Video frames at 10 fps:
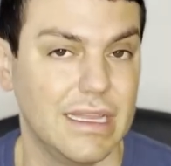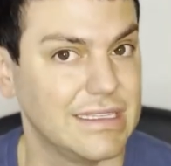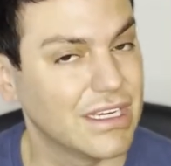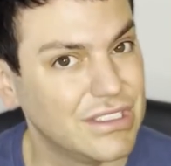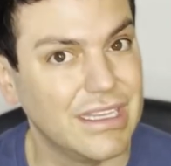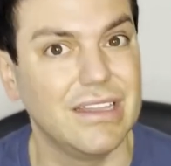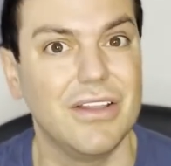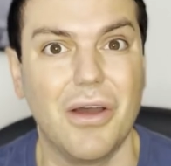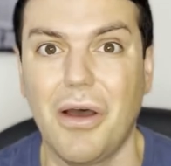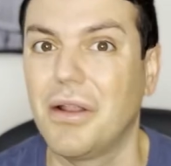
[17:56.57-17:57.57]
it's actually
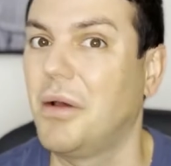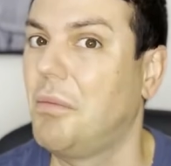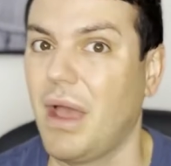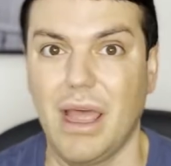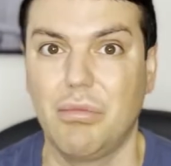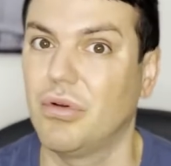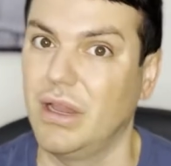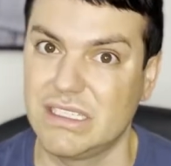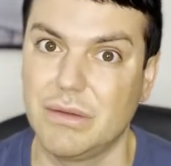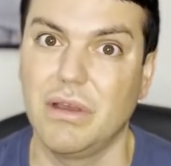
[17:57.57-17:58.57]
not a bad
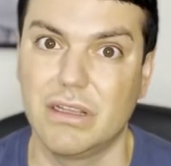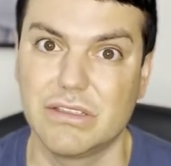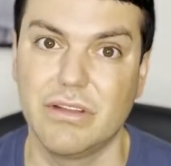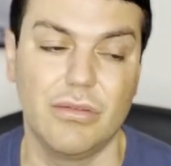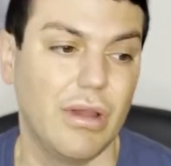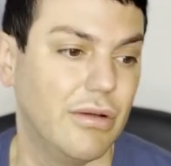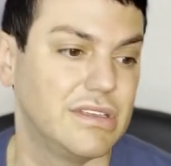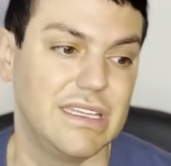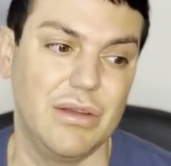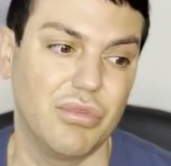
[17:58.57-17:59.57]
price, to be honest with you. I
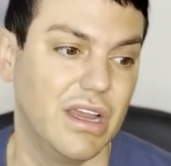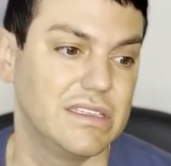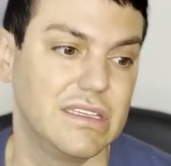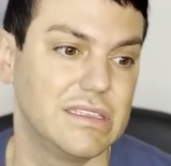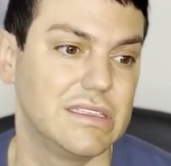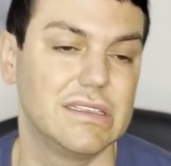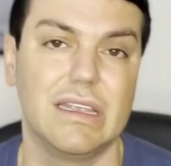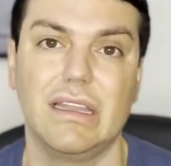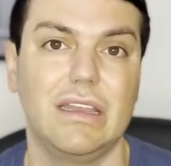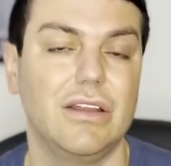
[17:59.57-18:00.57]
was seeing prices
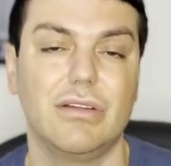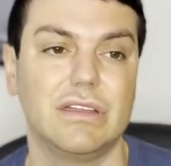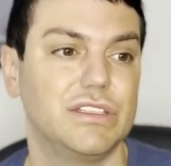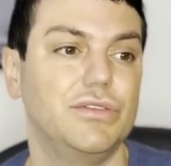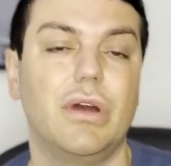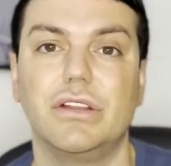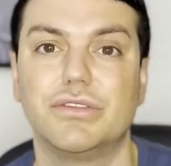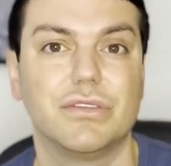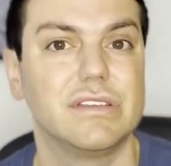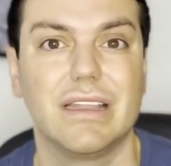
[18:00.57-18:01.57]
in, you know, in the
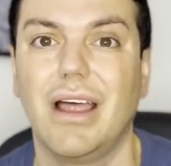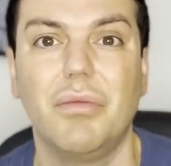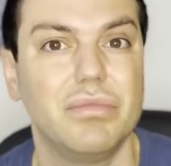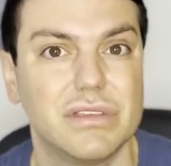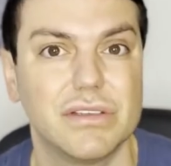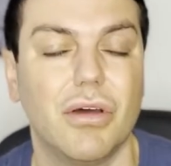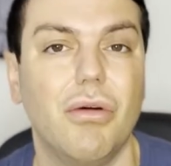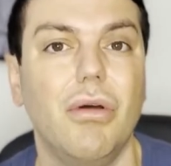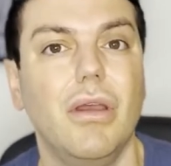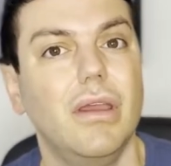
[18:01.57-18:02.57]
200s and up. So